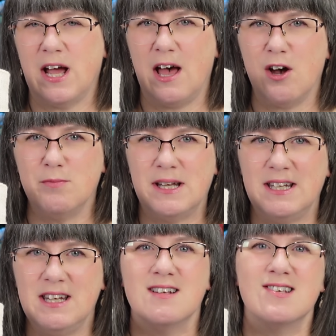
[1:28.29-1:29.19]
how
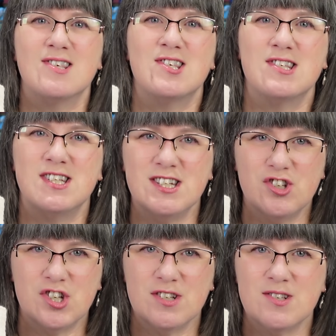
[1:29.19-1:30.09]
many
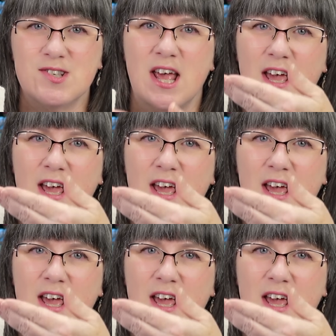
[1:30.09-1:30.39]
stitches